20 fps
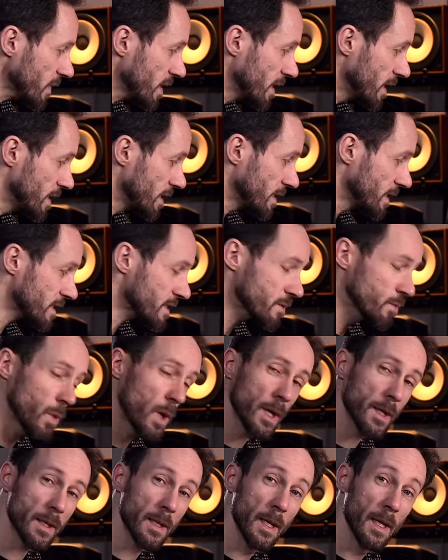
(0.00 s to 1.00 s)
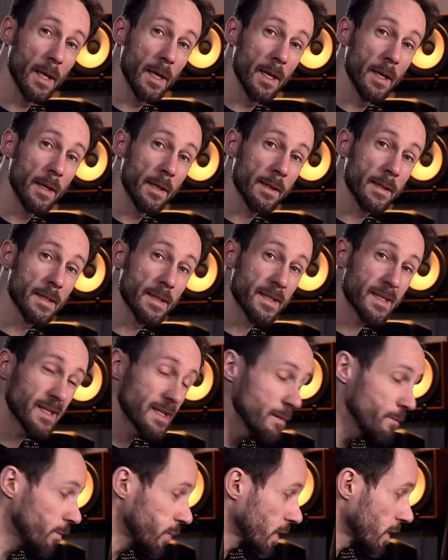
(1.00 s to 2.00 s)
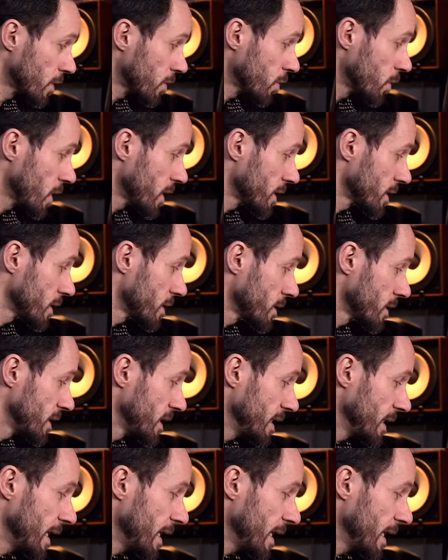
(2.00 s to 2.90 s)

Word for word: And this one, the simpler one, the